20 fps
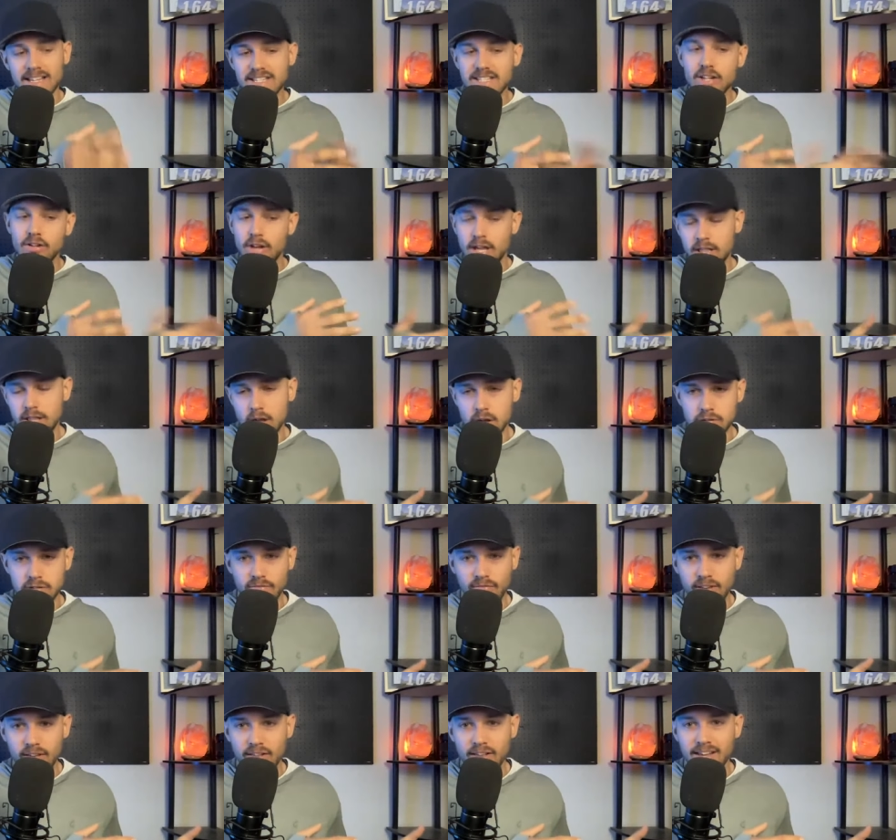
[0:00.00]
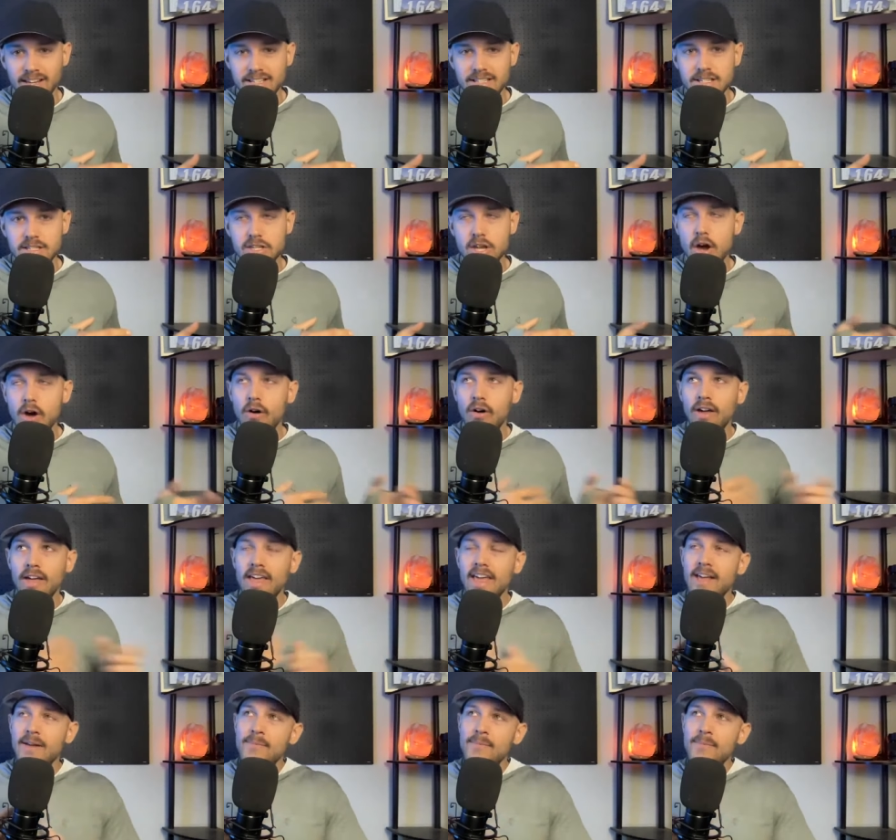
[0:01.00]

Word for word: I still get those feelings. So